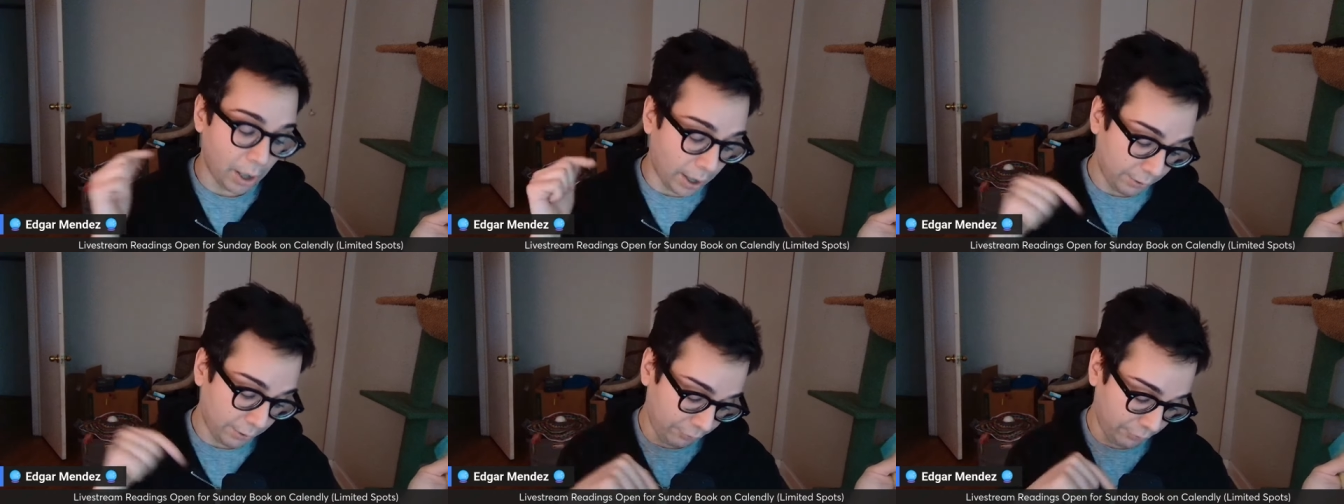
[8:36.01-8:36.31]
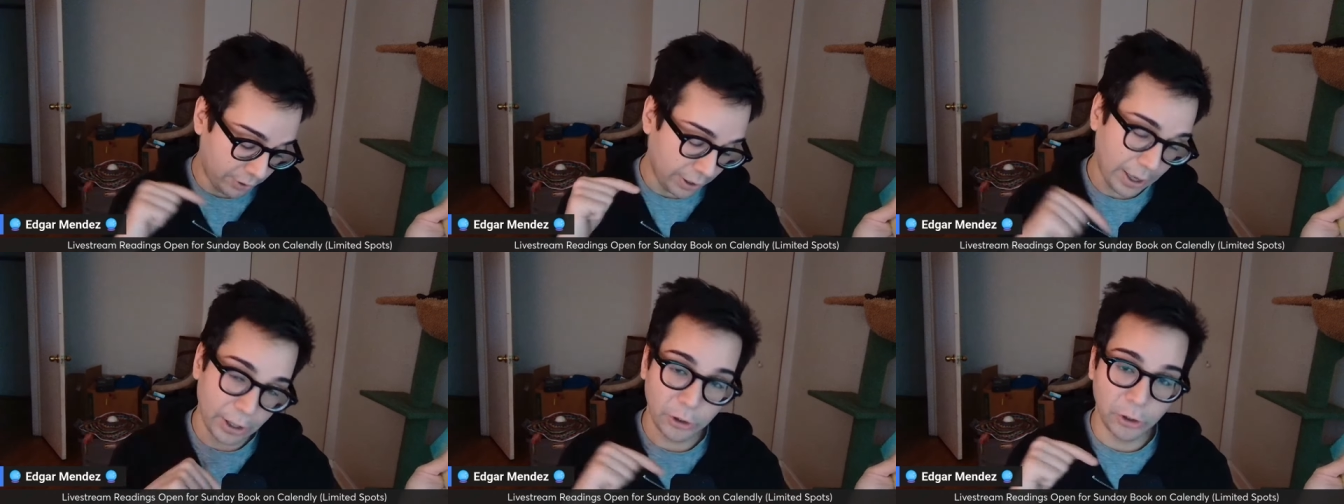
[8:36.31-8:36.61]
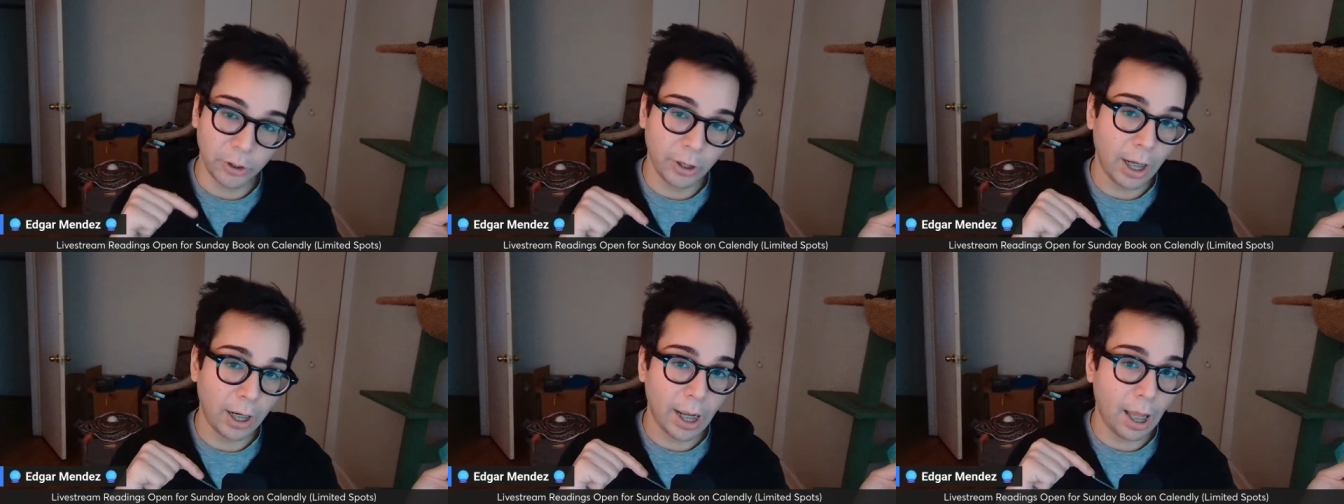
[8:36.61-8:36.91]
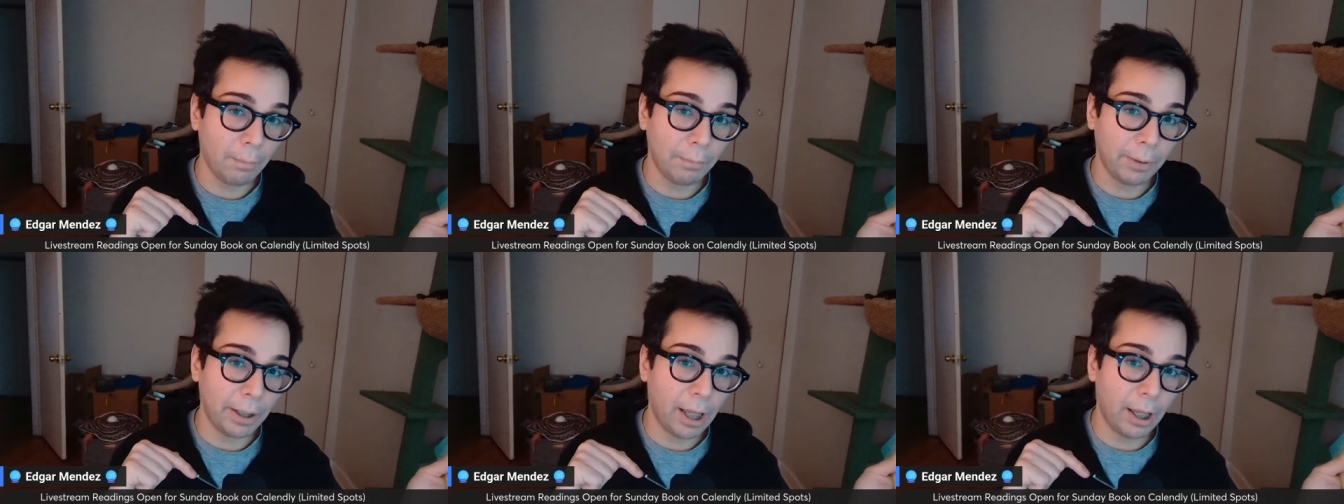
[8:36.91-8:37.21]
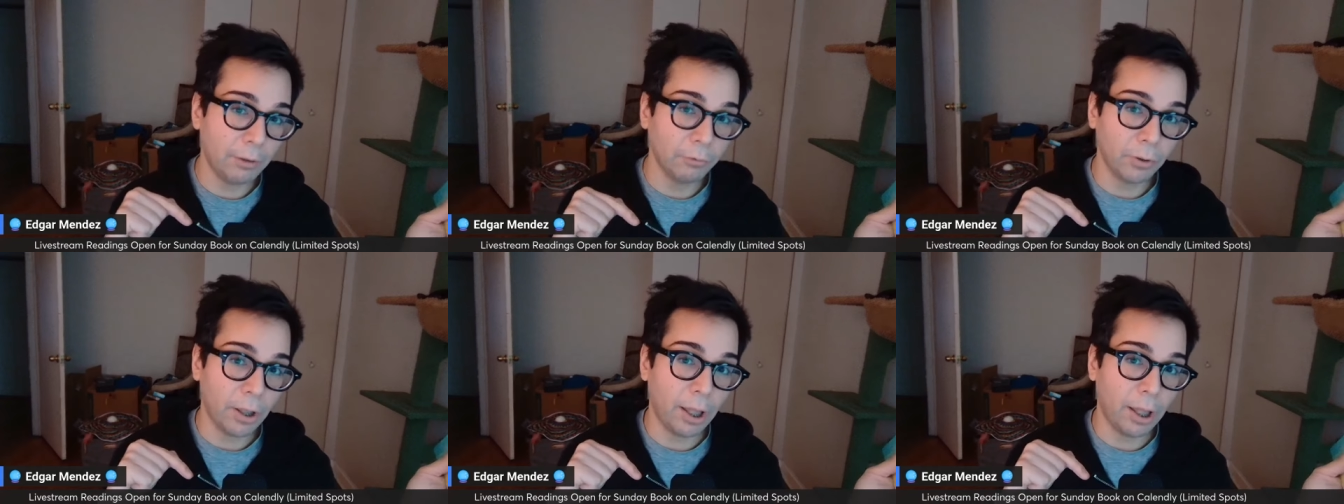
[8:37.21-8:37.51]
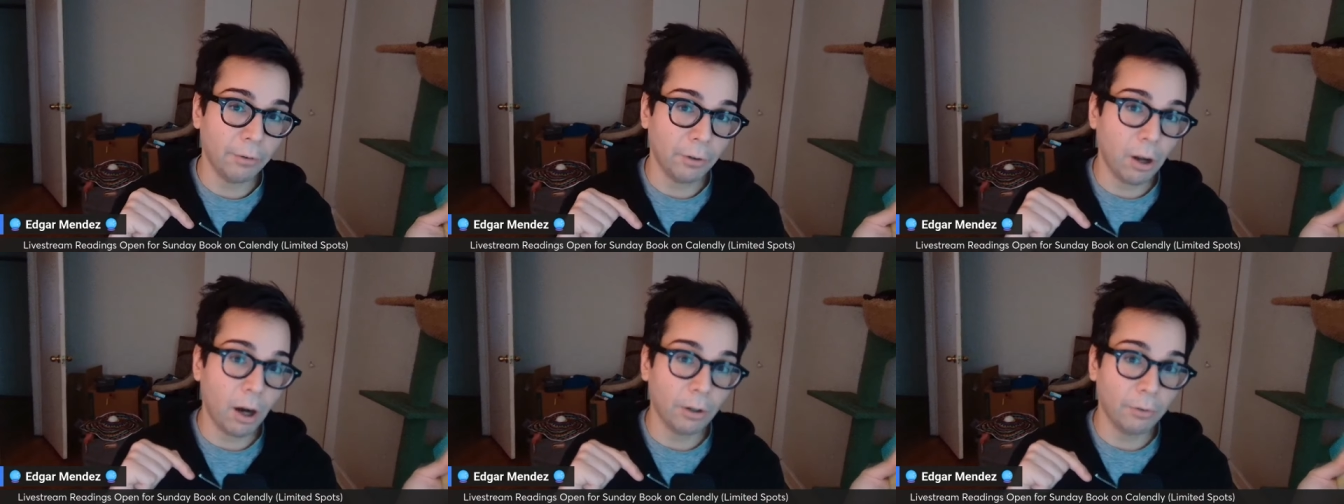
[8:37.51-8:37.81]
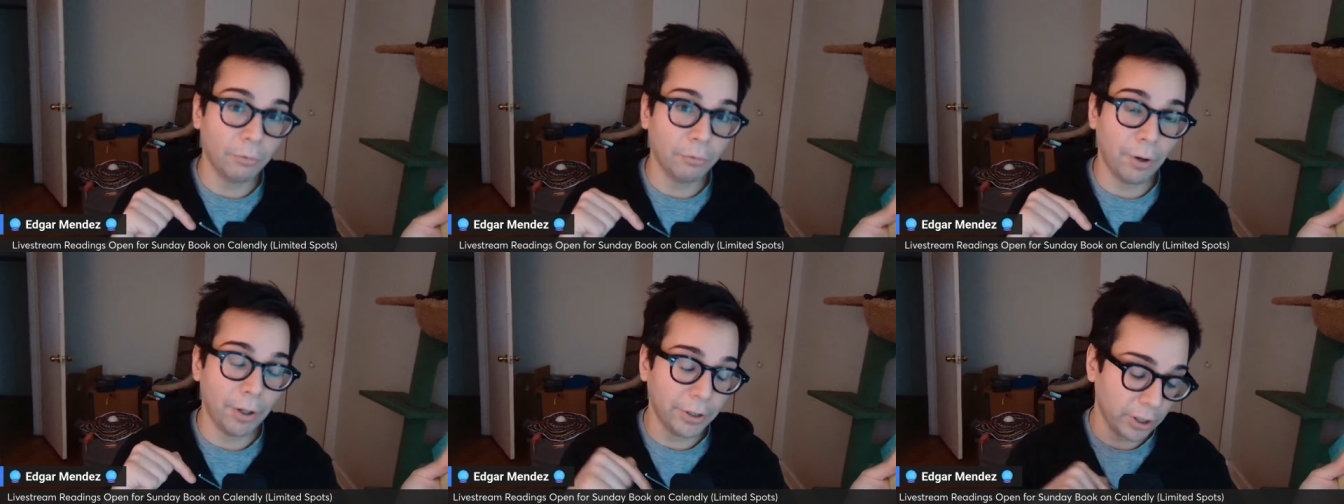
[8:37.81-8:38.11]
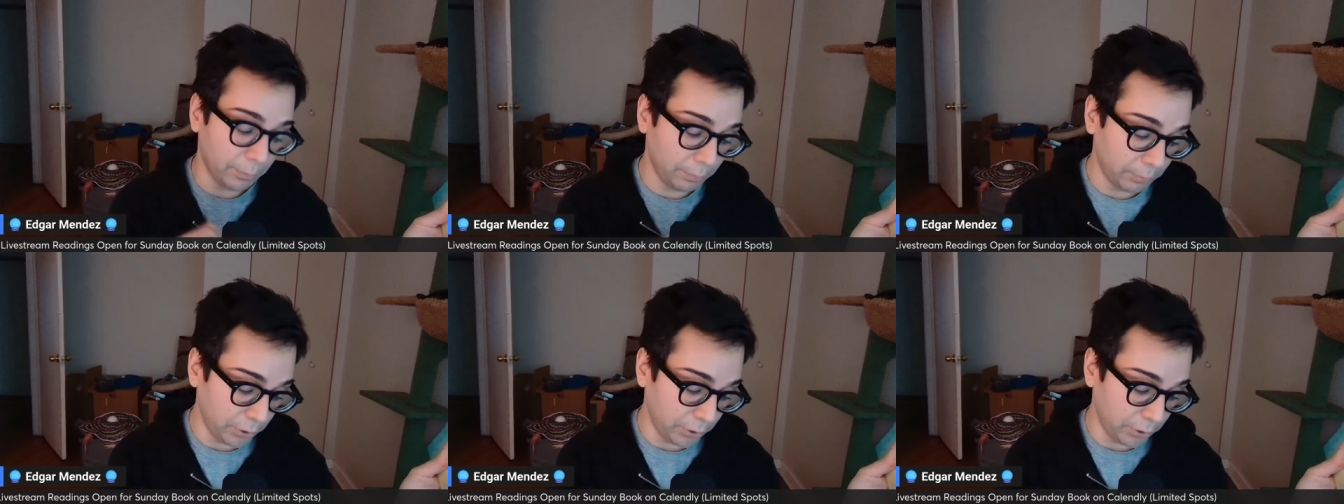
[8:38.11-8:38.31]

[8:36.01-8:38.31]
I feel like I should not comment on that card friendship.